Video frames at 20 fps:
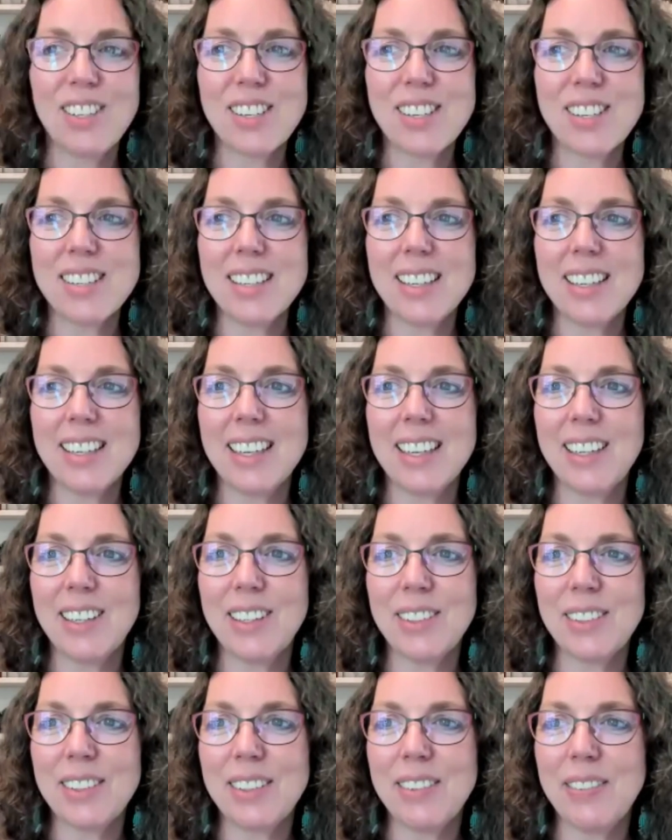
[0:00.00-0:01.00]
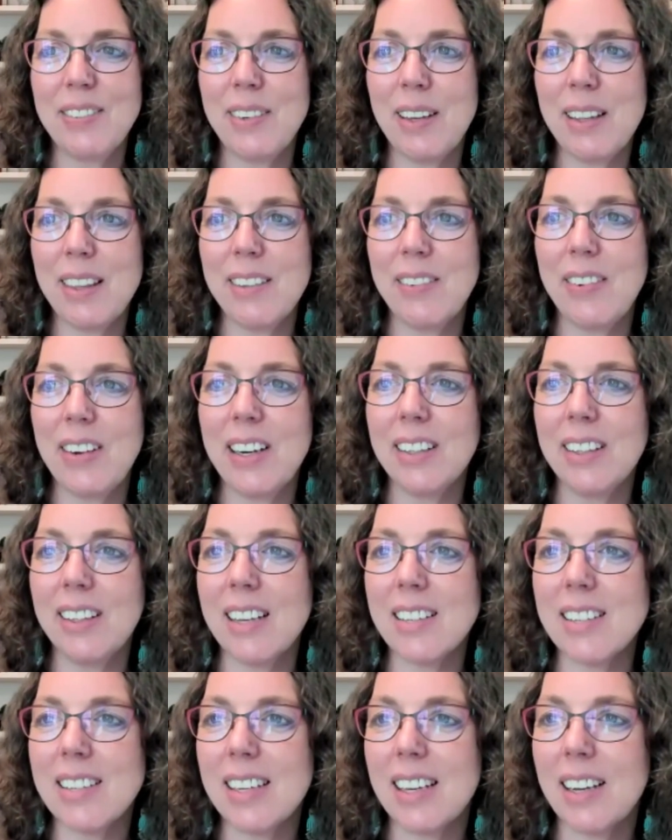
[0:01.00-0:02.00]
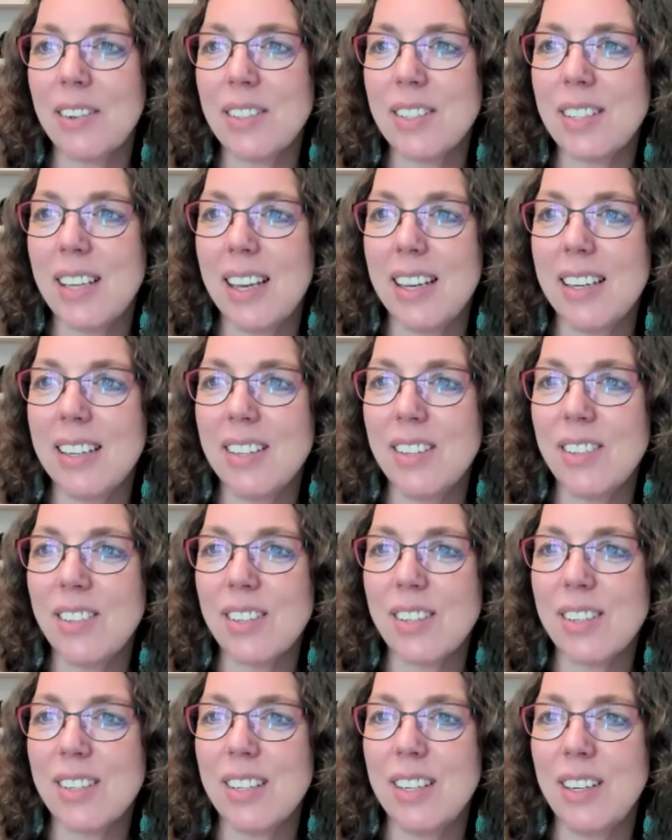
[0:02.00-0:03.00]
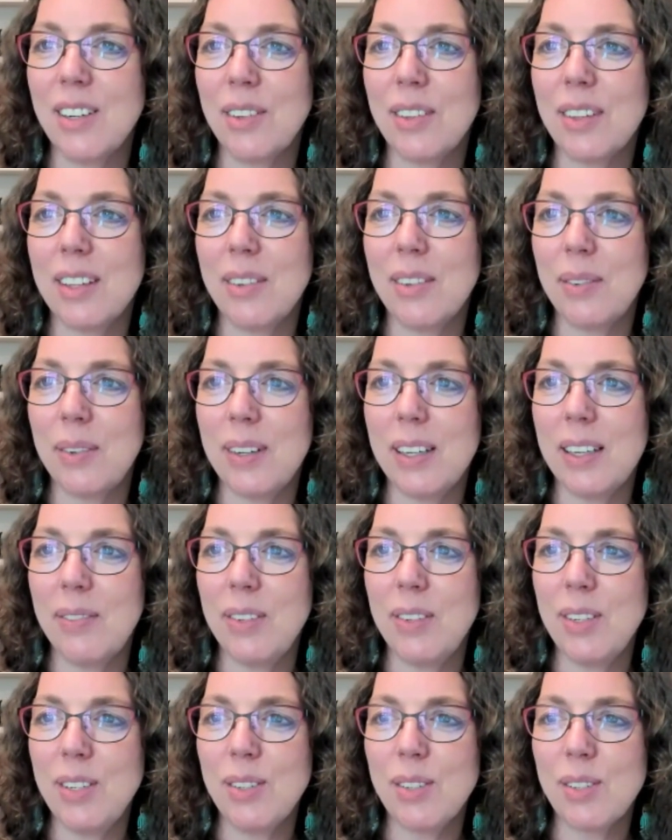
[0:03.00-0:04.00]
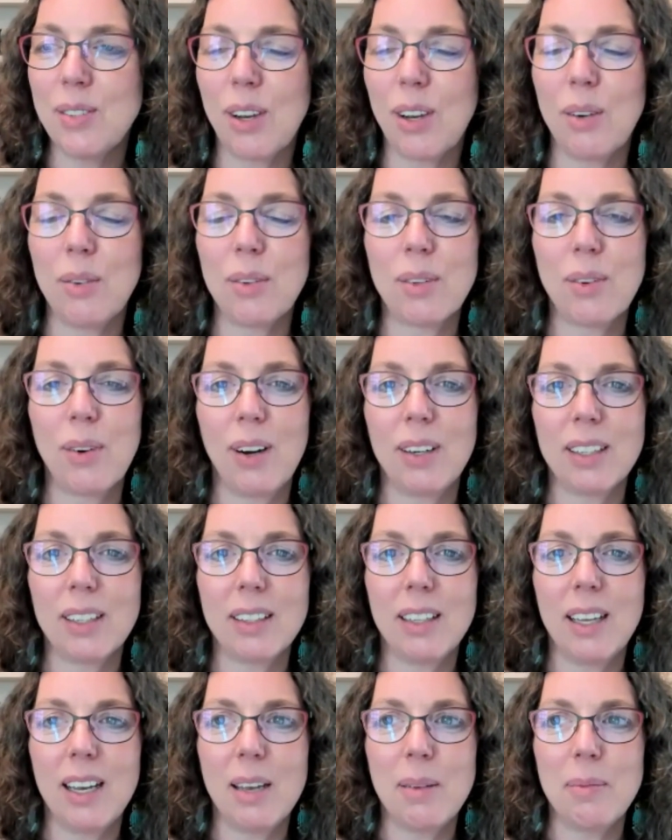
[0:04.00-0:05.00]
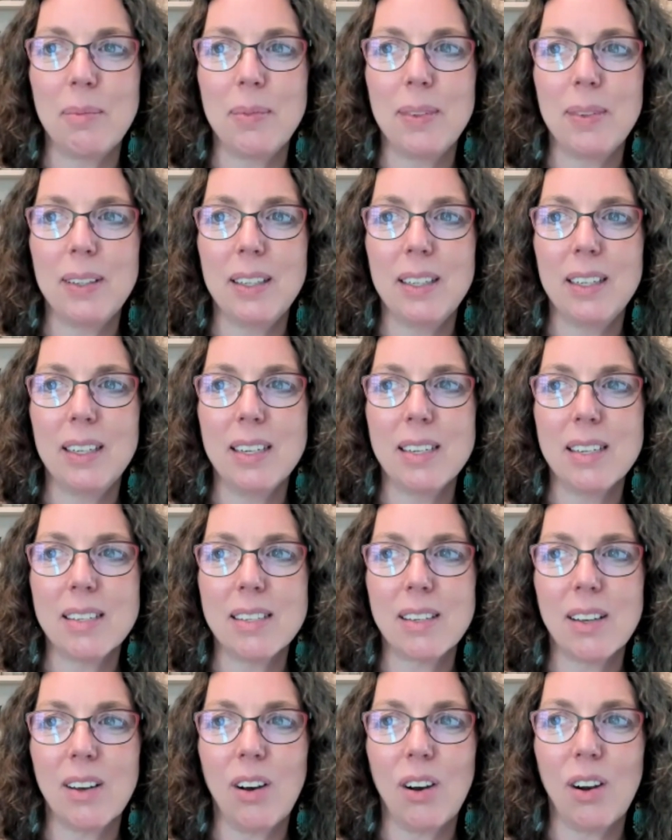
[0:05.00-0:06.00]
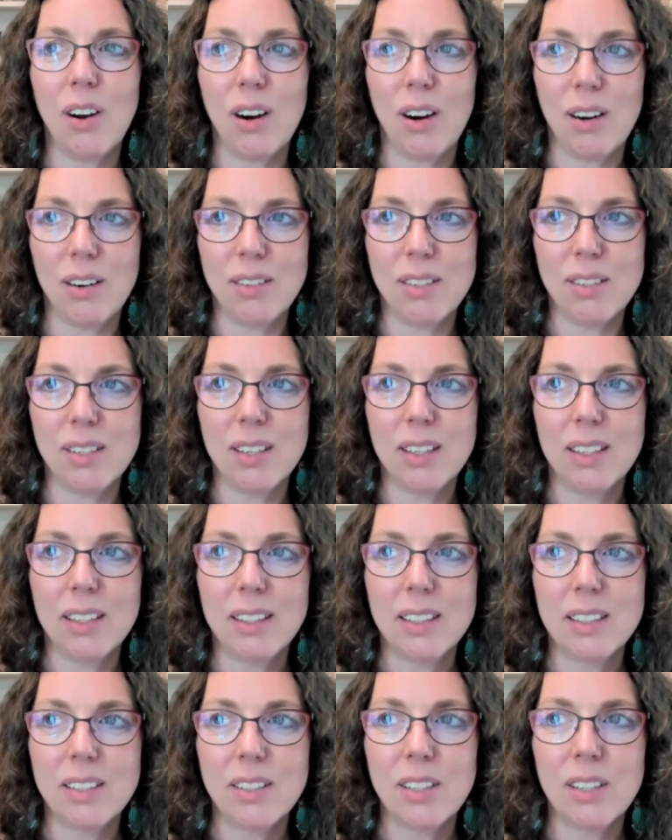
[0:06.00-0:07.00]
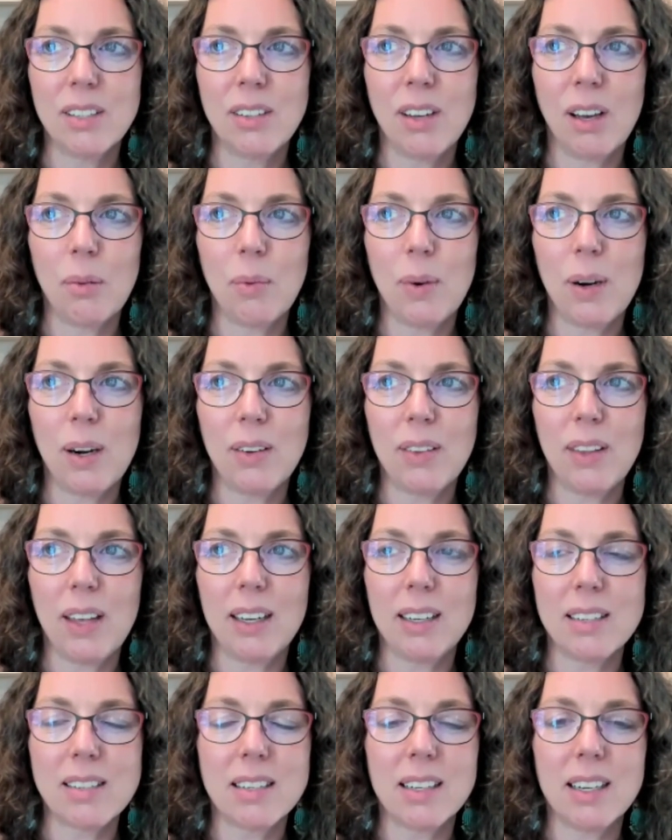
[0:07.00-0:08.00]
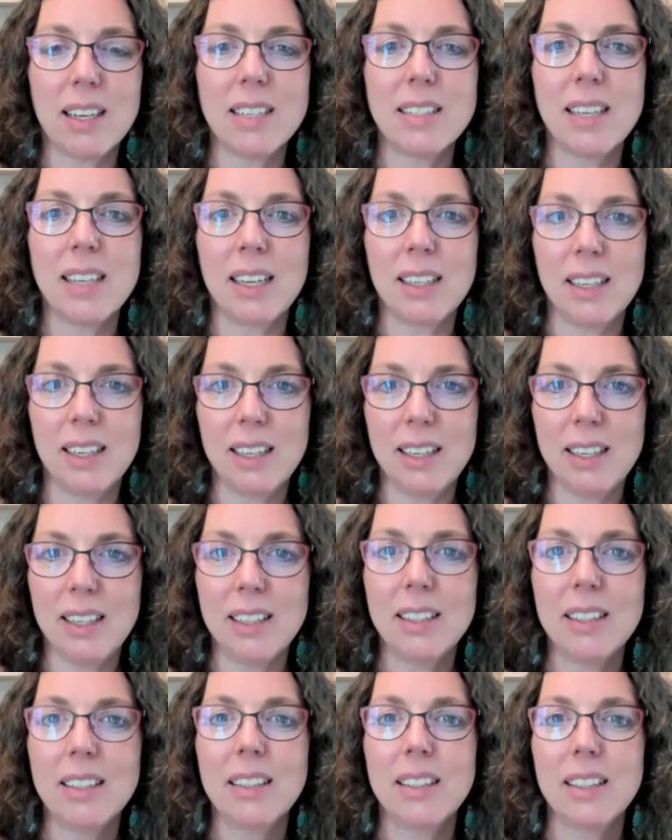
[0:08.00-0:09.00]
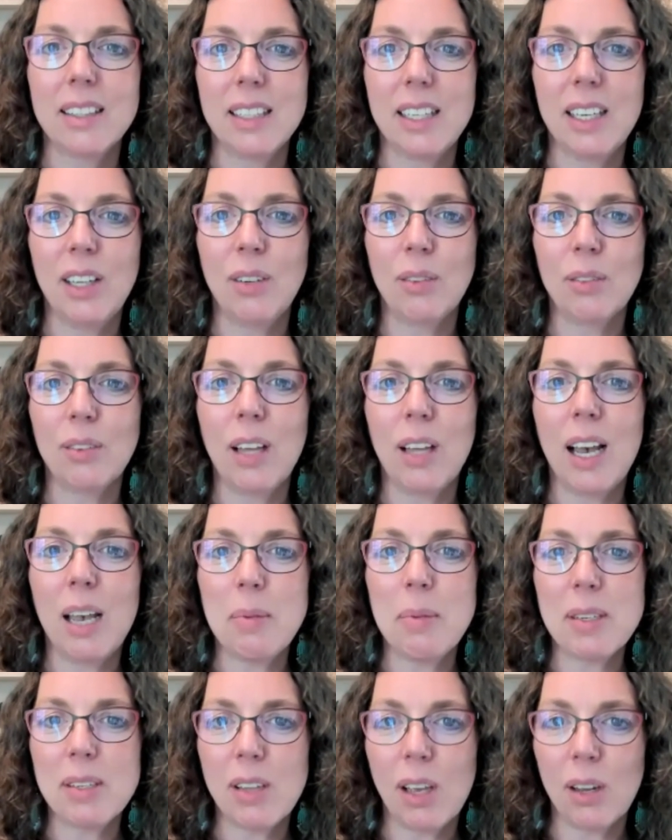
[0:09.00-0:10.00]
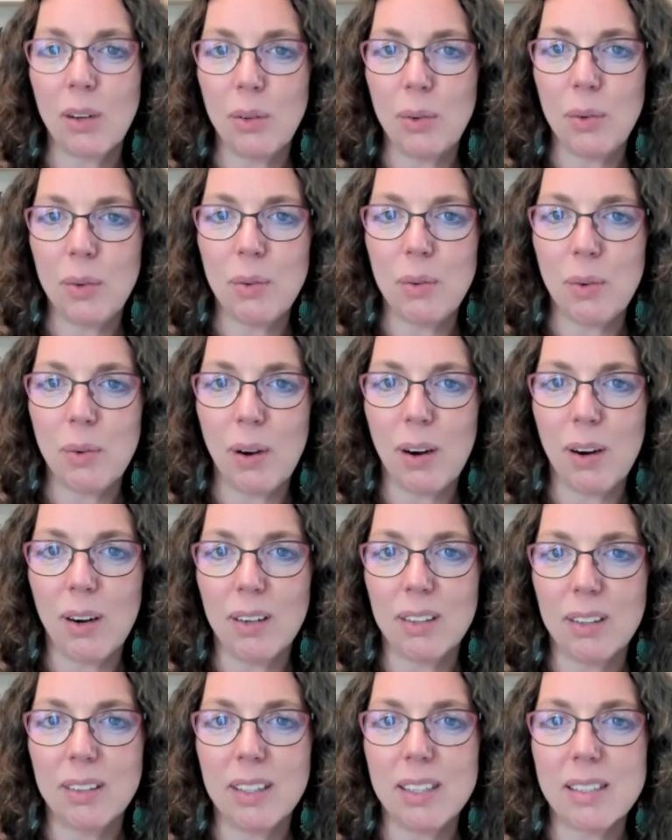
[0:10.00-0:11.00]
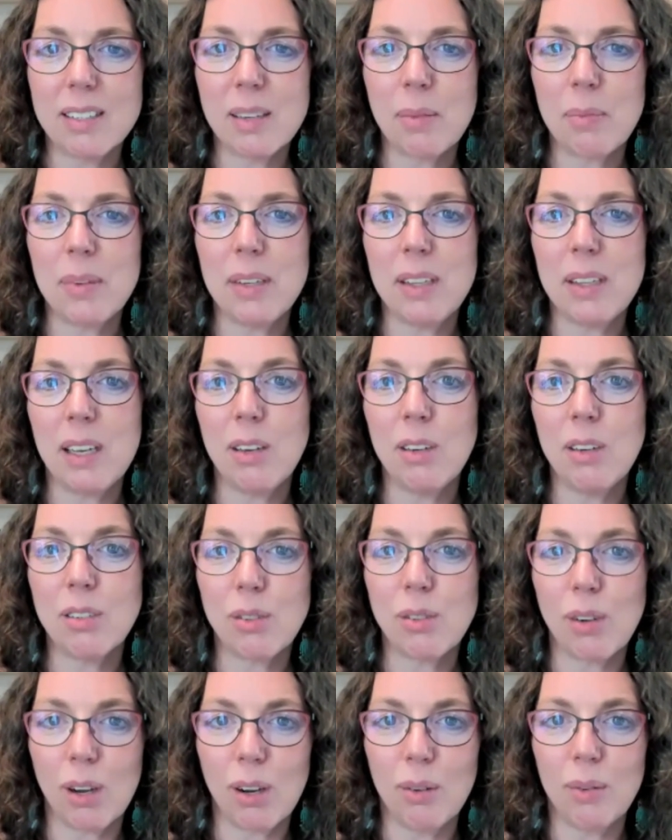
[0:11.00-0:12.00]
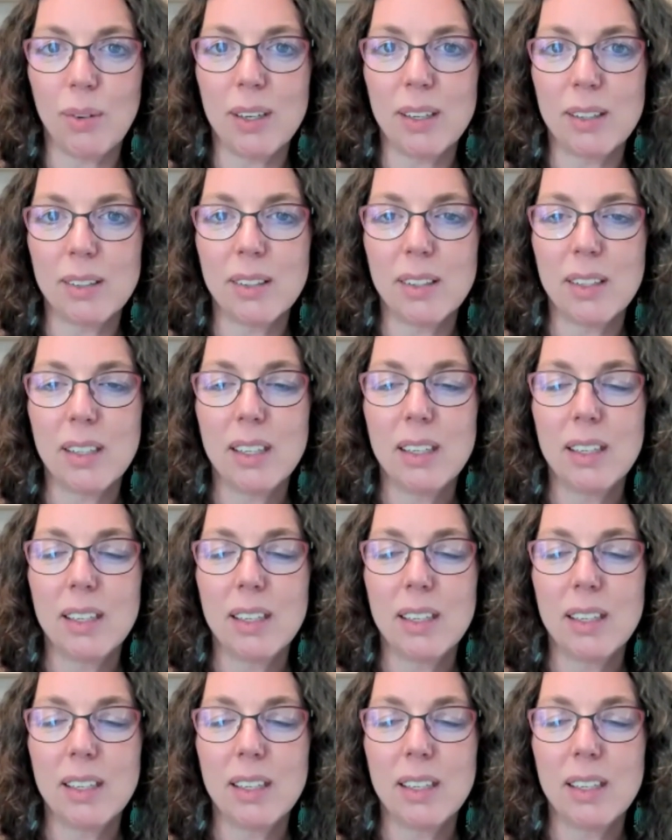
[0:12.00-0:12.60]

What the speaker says: just, the very last thing I will say is just, if you do struggle with chronic Lyme, it is hard to not wear that as an identity. Lyme is not who you are. It's something that you struggle with.